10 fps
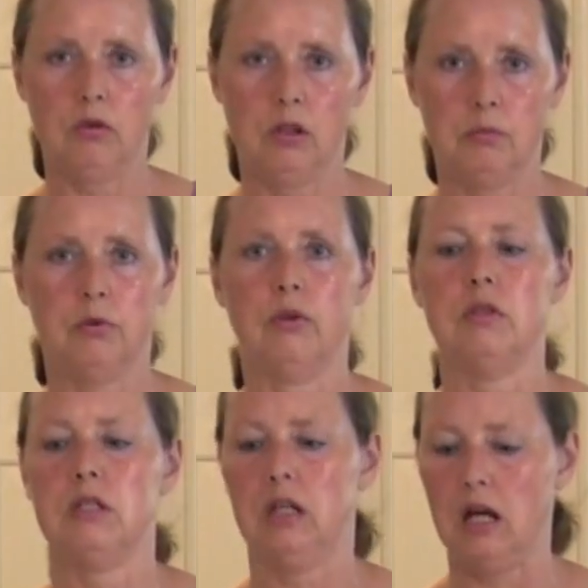really
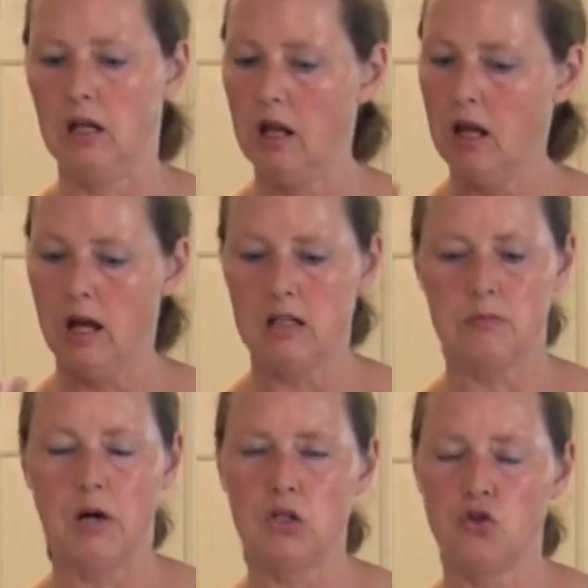important to get
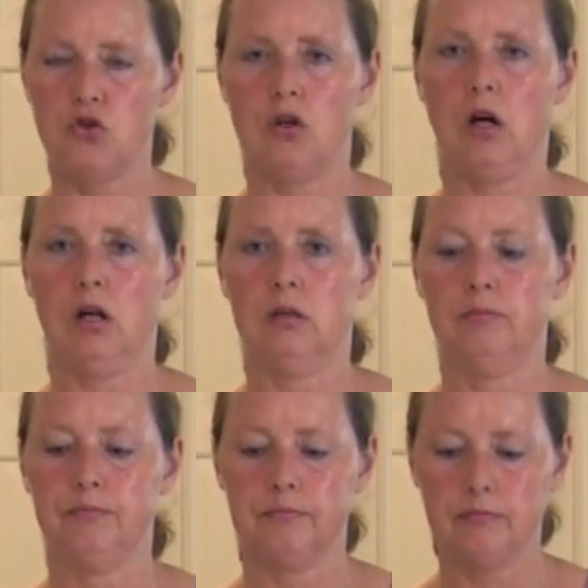as much
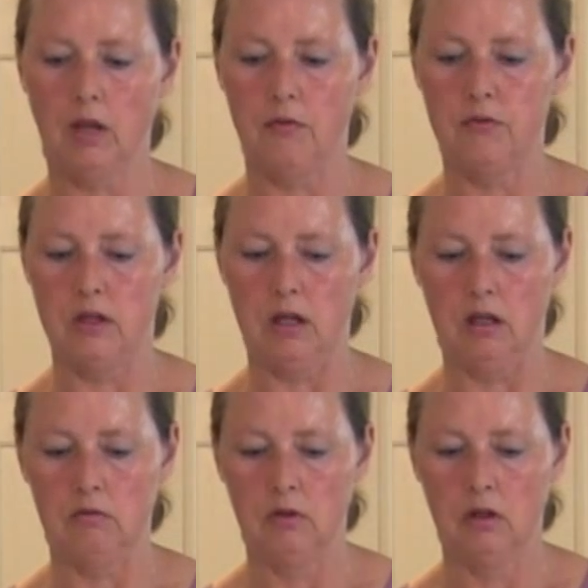of
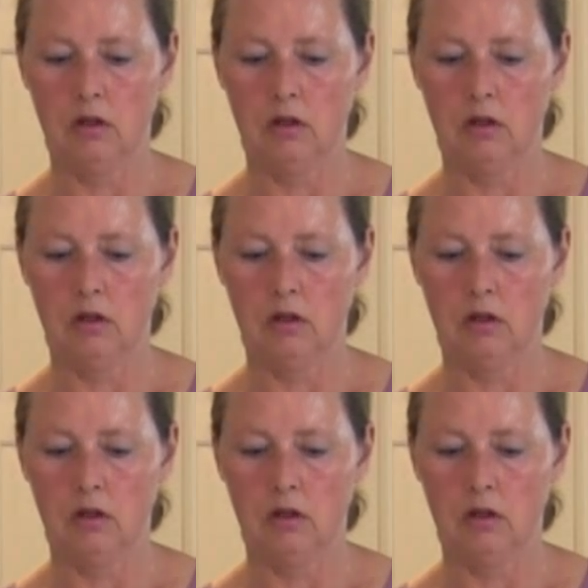the